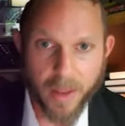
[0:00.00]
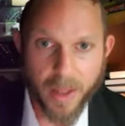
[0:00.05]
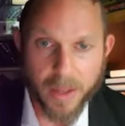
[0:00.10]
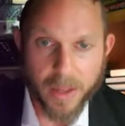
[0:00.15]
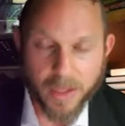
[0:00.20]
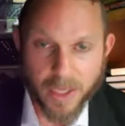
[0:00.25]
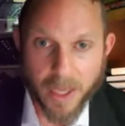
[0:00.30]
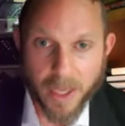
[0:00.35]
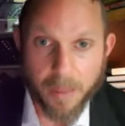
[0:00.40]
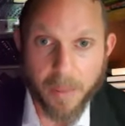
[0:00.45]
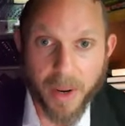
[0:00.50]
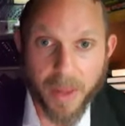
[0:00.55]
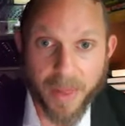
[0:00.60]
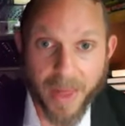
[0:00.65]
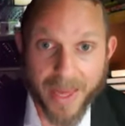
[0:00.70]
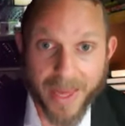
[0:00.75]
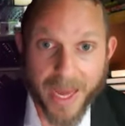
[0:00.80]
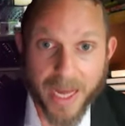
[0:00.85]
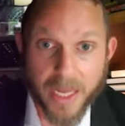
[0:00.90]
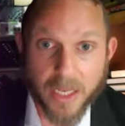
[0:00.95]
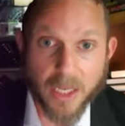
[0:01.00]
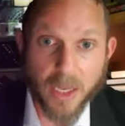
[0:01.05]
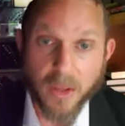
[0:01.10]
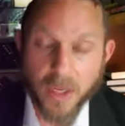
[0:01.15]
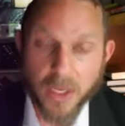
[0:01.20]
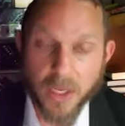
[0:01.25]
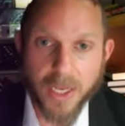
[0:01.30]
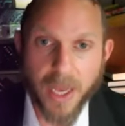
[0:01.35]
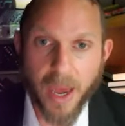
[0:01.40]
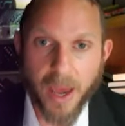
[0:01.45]
Somebody that gets on the
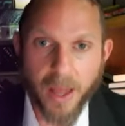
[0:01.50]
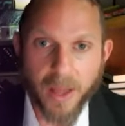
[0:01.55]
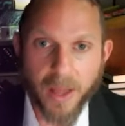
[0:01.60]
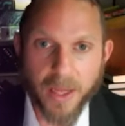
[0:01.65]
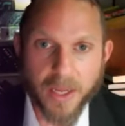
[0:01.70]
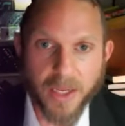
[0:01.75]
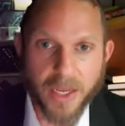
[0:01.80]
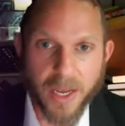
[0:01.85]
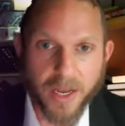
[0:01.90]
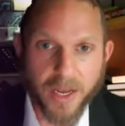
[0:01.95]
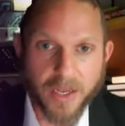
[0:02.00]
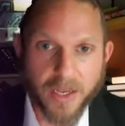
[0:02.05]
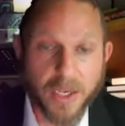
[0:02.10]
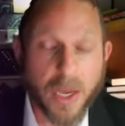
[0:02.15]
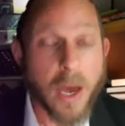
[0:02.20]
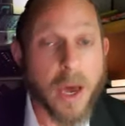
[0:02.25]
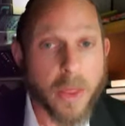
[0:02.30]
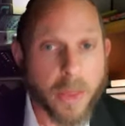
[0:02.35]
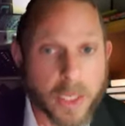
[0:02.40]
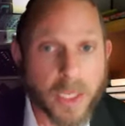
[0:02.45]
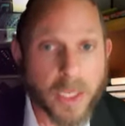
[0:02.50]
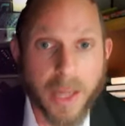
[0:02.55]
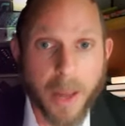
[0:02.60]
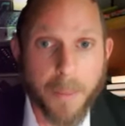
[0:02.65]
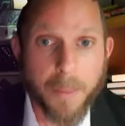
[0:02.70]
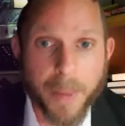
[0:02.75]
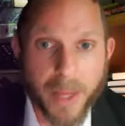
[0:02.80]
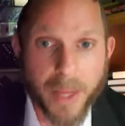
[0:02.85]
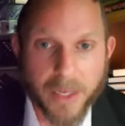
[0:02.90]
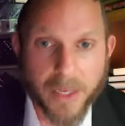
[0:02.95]
scale and says, this
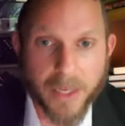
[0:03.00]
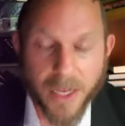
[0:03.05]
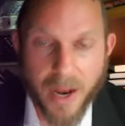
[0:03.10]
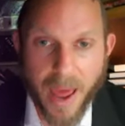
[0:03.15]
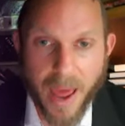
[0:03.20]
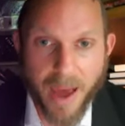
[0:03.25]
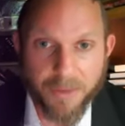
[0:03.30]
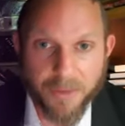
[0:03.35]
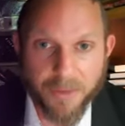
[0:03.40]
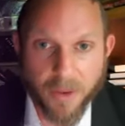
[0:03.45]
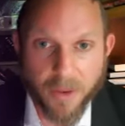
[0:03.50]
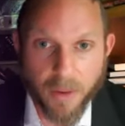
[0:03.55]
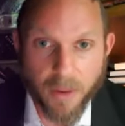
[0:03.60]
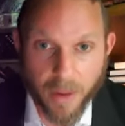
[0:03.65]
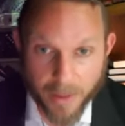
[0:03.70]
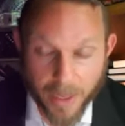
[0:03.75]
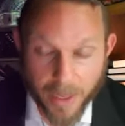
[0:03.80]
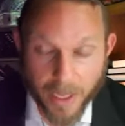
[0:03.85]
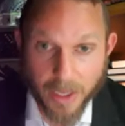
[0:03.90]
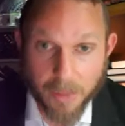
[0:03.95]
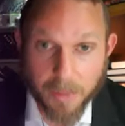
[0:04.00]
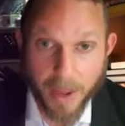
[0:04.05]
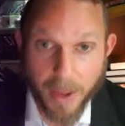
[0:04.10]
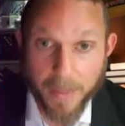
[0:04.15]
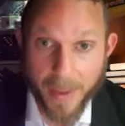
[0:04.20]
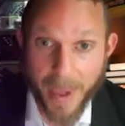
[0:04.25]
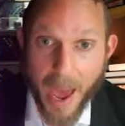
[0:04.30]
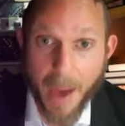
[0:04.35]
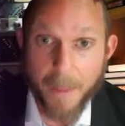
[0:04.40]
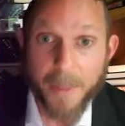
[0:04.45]
number doesn't make me
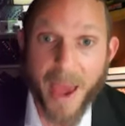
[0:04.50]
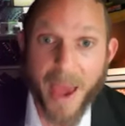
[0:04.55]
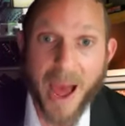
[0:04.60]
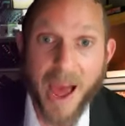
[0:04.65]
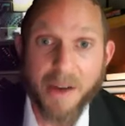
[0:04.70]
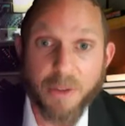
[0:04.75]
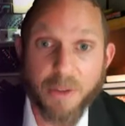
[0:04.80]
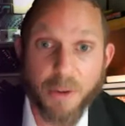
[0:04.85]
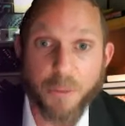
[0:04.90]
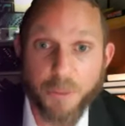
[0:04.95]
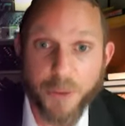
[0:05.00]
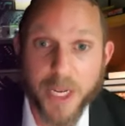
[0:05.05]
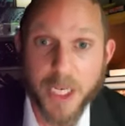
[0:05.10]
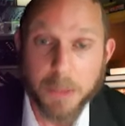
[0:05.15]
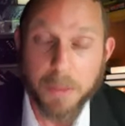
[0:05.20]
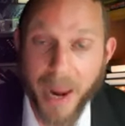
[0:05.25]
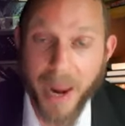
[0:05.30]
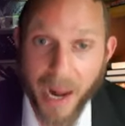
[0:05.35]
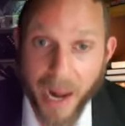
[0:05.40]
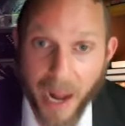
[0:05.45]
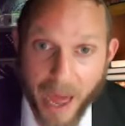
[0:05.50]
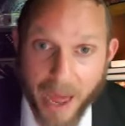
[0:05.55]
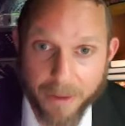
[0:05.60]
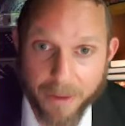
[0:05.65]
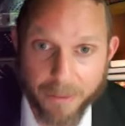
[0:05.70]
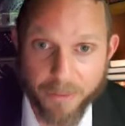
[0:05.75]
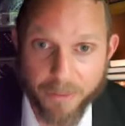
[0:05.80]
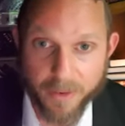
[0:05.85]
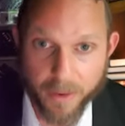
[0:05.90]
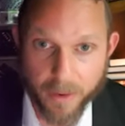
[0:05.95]
happy, I have to fix my
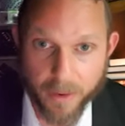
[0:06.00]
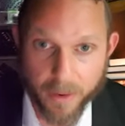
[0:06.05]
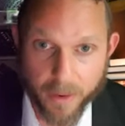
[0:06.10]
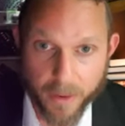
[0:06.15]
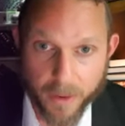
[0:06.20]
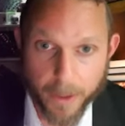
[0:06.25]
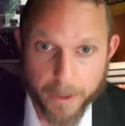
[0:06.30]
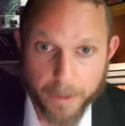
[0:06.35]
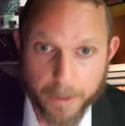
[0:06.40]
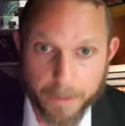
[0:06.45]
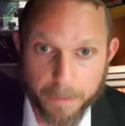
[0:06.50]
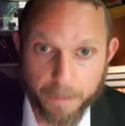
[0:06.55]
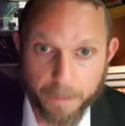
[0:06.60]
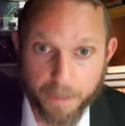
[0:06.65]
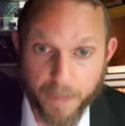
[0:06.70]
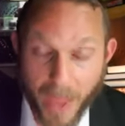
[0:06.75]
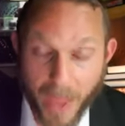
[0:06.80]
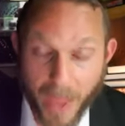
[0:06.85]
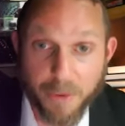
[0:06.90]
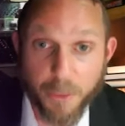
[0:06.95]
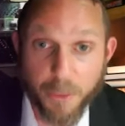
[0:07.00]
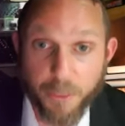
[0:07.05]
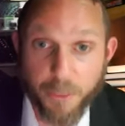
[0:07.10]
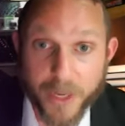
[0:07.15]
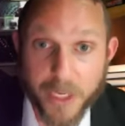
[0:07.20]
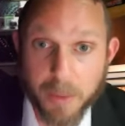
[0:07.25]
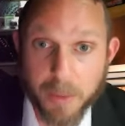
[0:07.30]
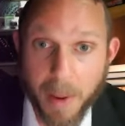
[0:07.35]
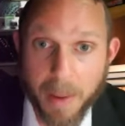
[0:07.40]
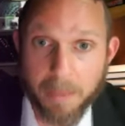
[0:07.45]
life. I have to fix
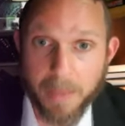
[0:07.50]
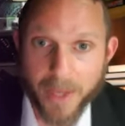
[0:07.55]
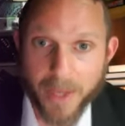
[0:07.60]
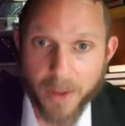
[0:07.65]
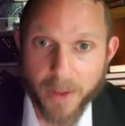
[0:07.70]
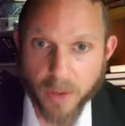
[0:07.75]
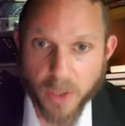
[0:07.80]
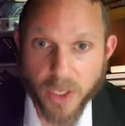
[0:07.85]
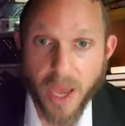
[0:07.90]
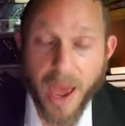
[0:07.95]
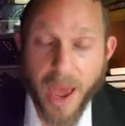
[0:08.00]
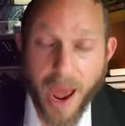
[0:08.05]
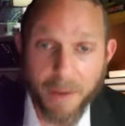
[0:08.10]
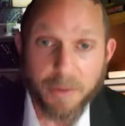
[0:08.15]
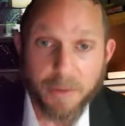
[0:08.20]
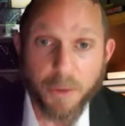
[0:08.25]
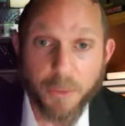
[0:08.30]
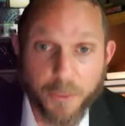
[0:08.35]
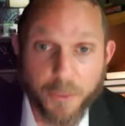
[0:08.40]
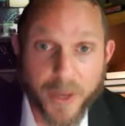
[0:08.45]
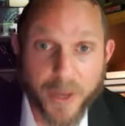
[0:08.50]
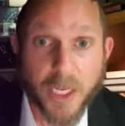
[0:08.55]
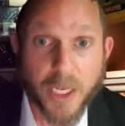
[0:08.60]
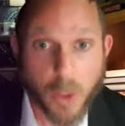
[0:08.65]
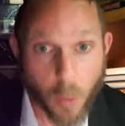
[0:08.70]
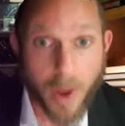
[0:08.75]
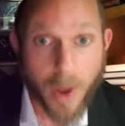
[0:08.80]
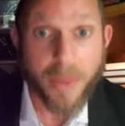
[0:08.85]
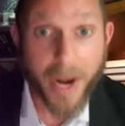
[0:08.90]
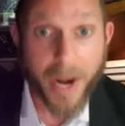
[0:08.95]
my midos. I have to fix the way that